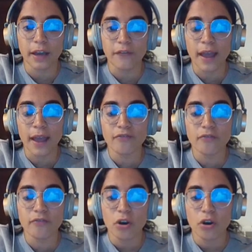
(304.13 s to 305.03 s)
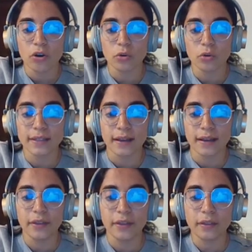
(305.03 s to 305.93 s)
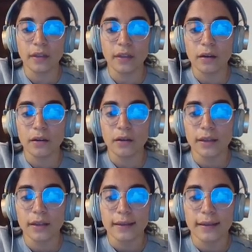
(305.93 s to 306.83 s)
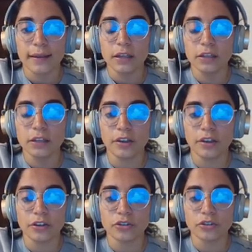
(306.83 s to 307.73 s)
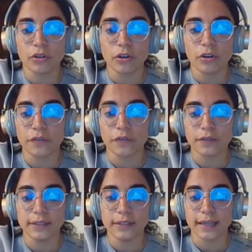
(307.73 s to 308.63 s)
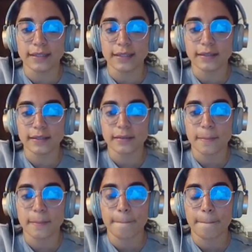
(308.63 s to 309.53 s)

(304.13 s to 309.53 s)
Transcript: to have f cosine theta integration of ds.